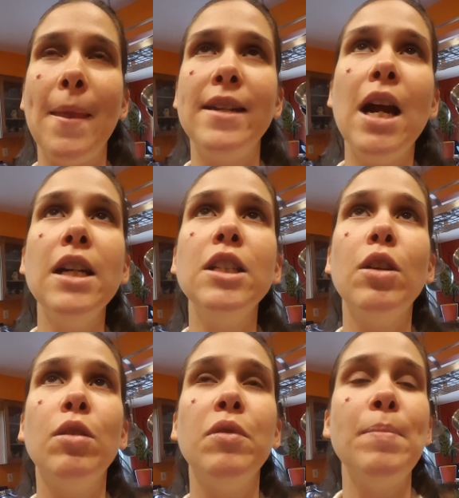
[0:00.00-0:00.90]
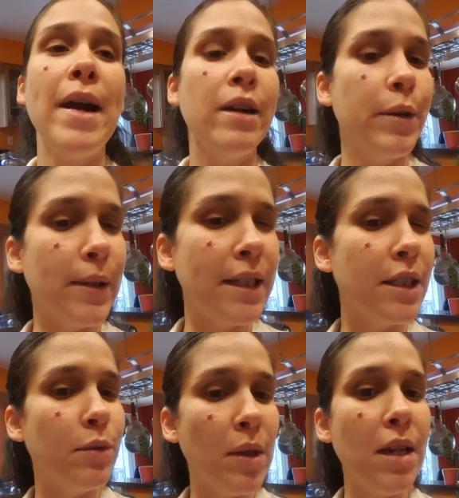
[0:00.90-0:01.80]
not as overpowering
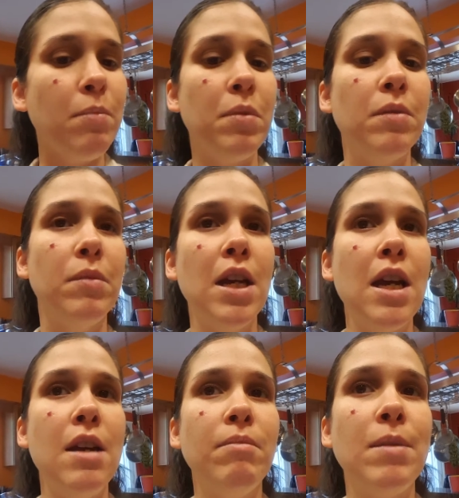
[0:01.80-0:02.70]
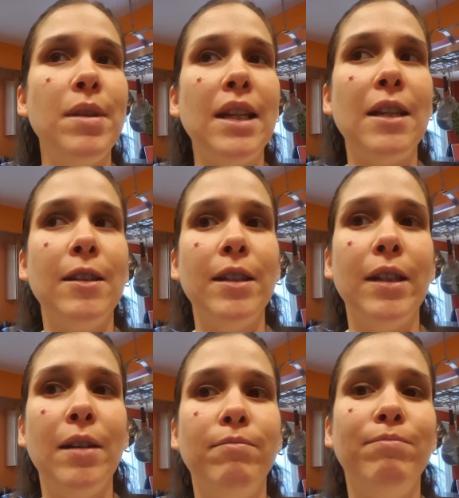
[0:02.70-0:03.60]
sweet, but maybe like
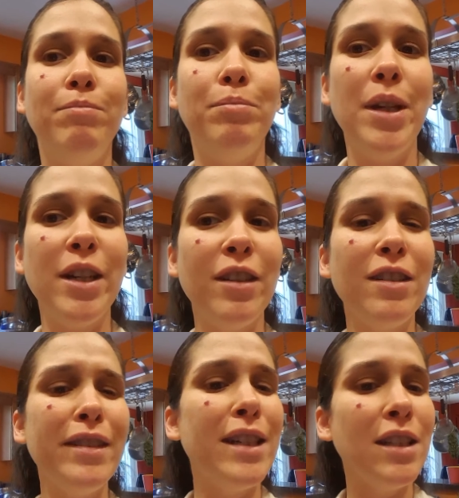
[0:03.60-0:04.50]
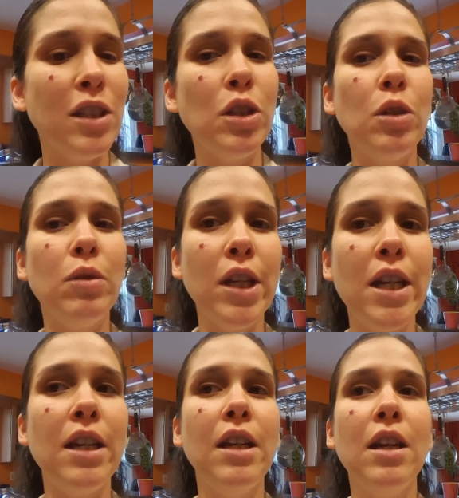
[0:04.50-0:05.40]
a bitterness to
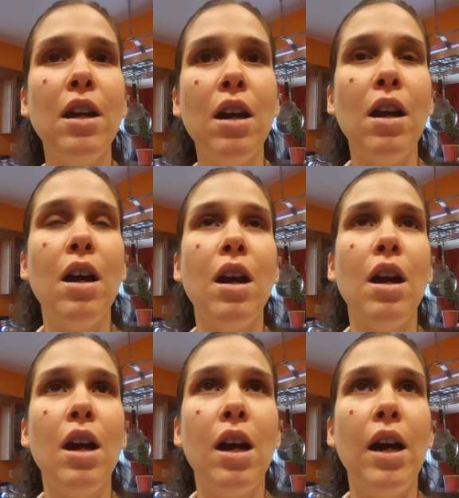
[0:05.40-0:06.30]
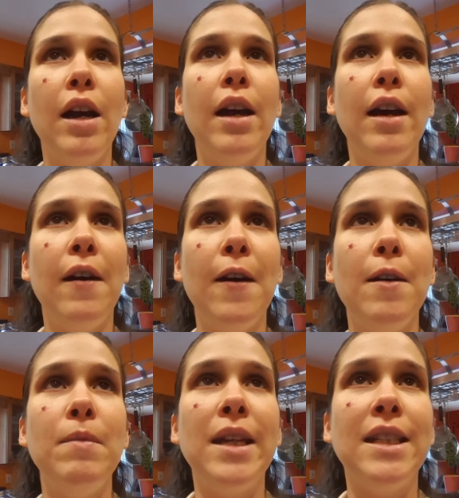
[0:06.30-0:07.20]
it.
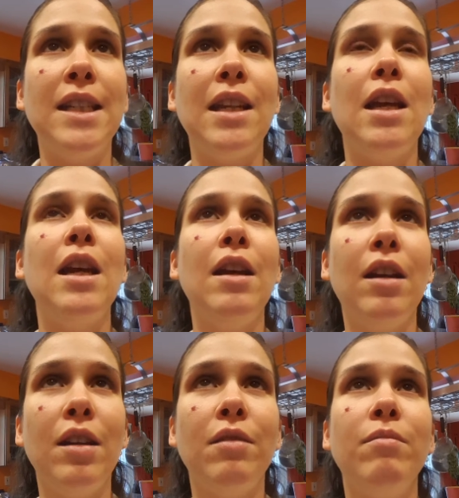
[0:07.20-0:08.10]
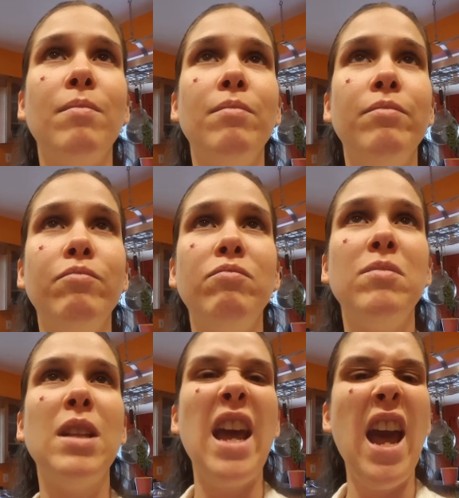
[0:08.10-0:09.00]
It's
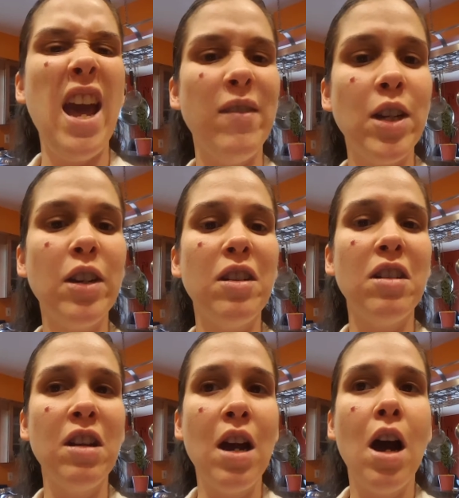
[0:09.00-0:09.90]
heavier.